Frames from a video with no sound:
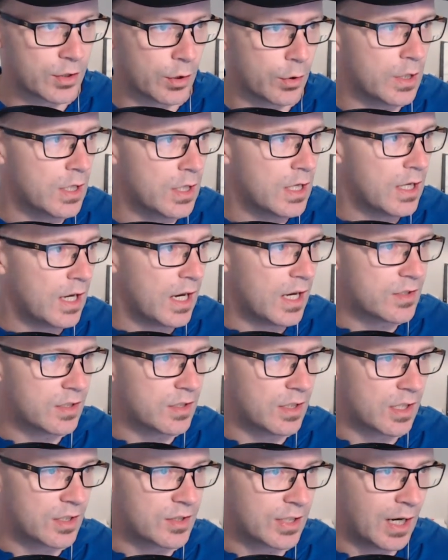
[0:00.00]
So
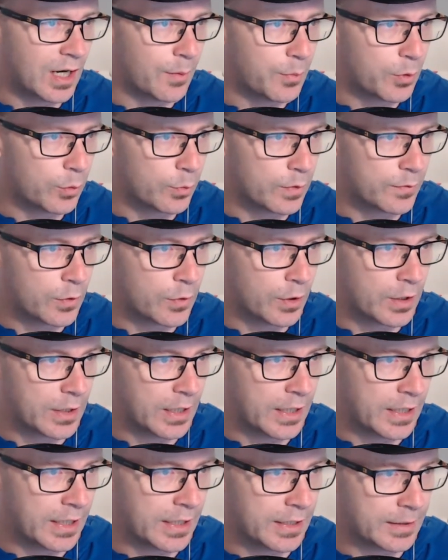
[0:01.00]
as an example, we've
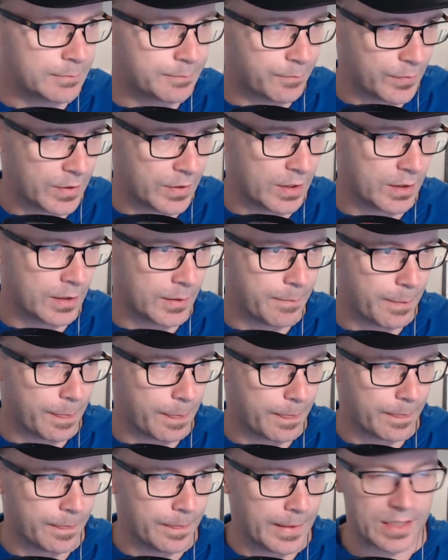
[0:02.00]
got the
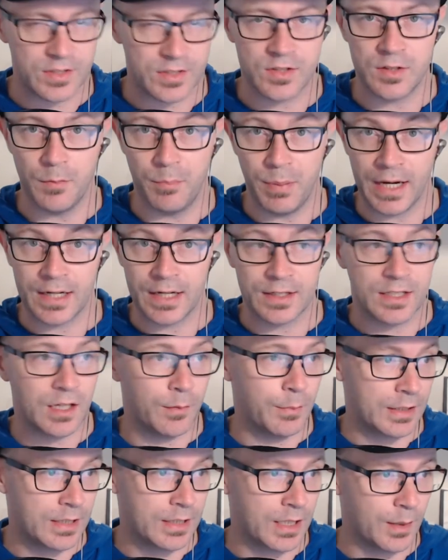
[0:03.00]
next debate
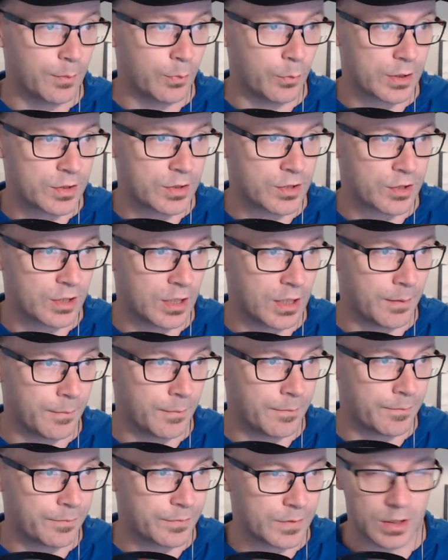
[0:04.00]
coming up, which
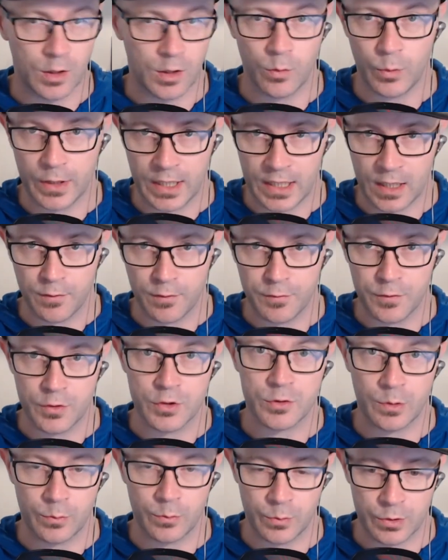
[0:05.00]
we had our
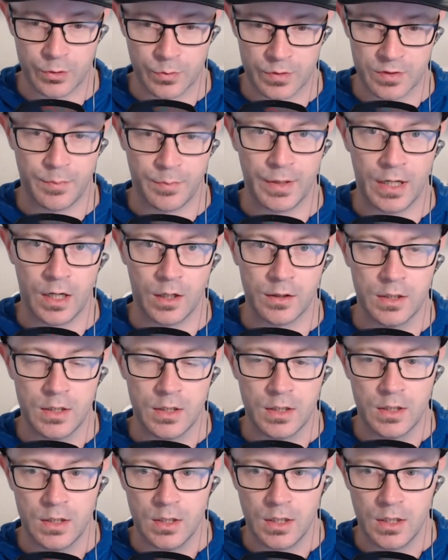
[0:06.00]
first one, which was about